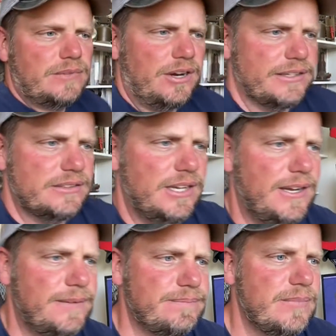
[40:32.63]
All right.
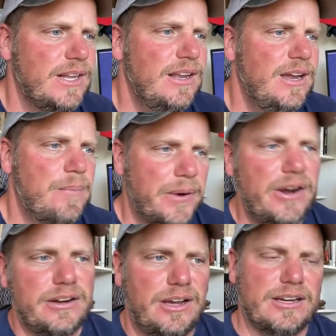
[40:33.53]
Um, a
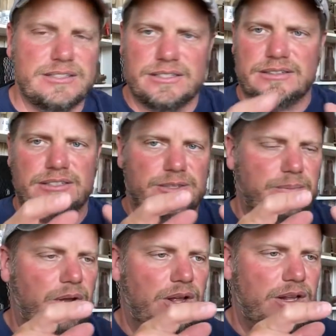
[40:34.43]
prairie dog is a, the
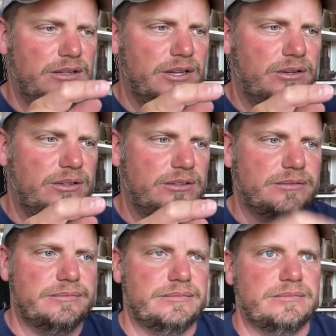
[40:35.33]
small little...